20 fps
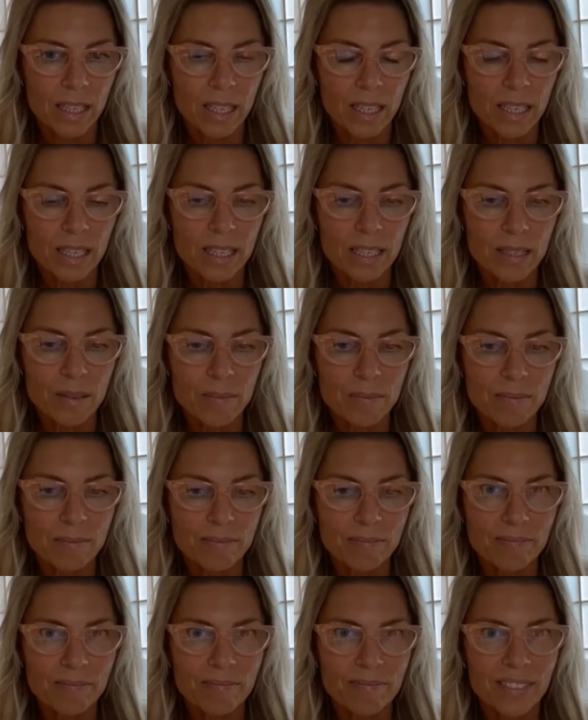
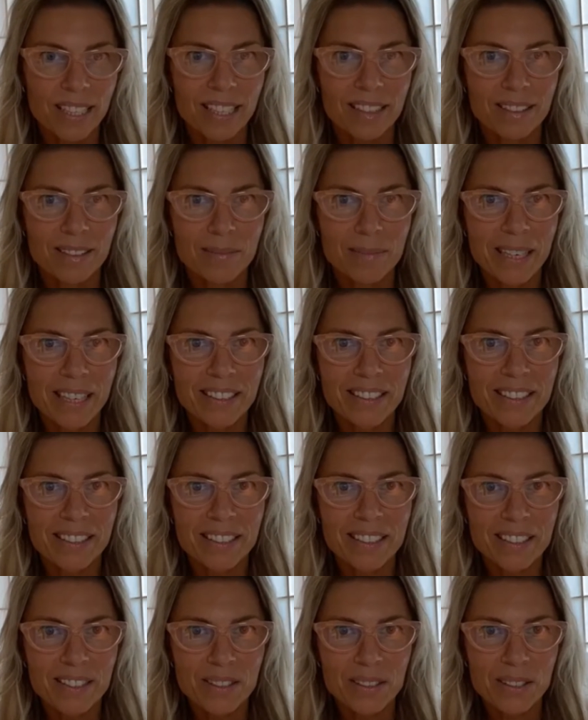I hope that
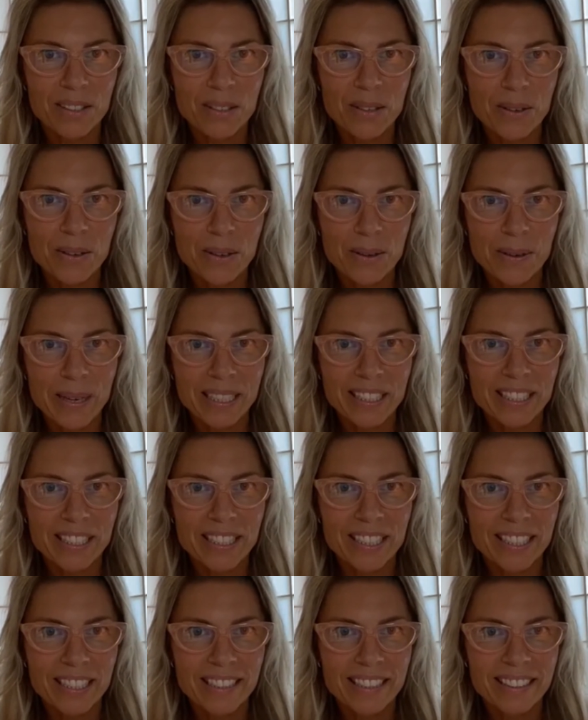answers your
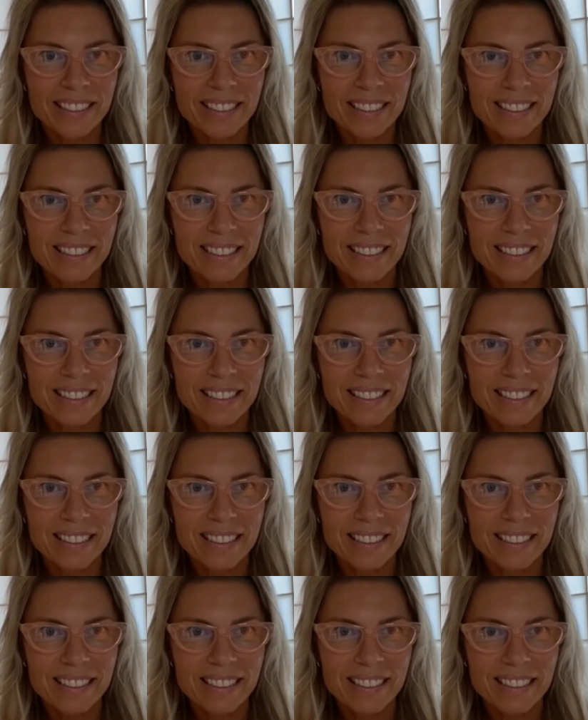question.